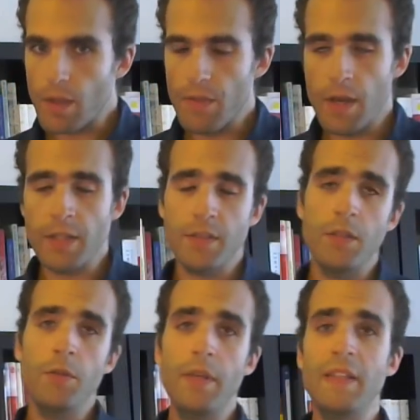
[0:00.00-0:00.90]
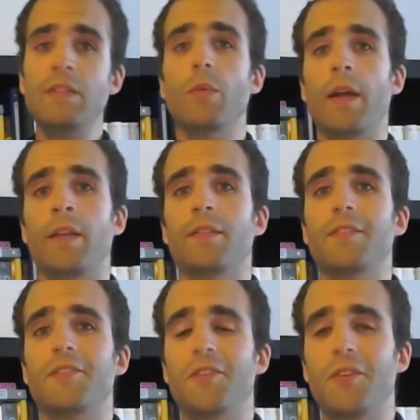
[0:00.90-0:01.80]
there are two easy
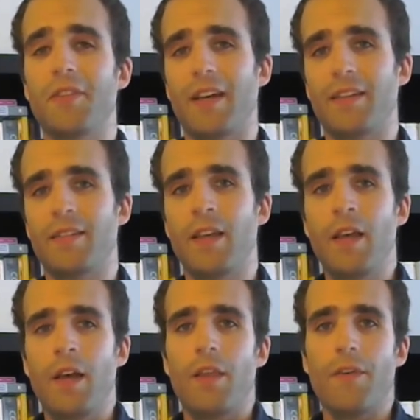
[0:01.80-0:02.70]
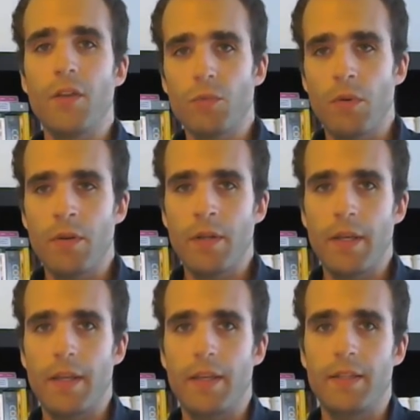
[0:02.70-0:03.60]
ways to do that. The first
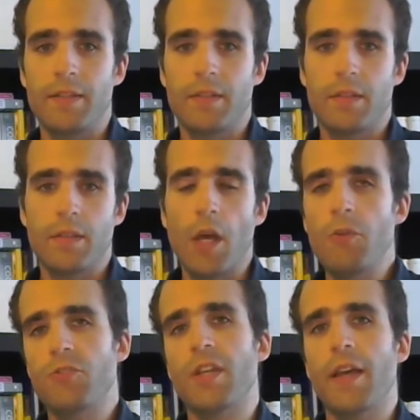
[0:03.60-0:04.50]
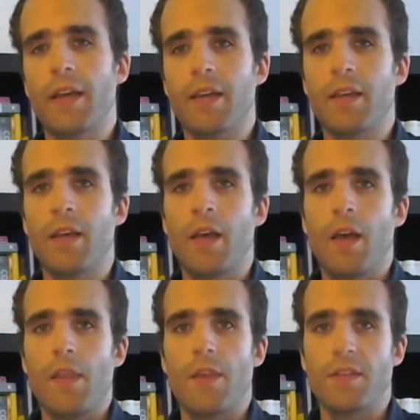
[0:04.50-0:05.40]
one is go check
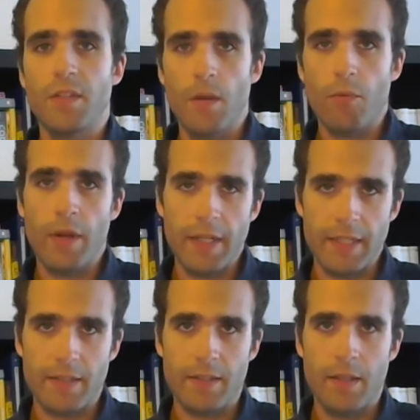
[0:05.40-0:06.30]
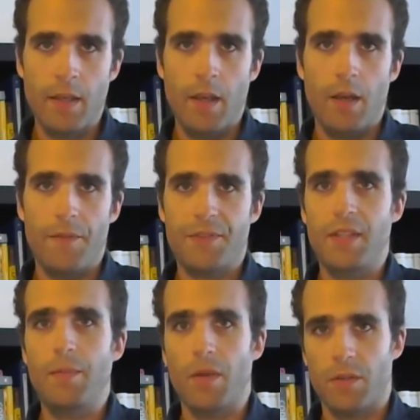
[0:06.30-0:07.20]
the subreddit of C++.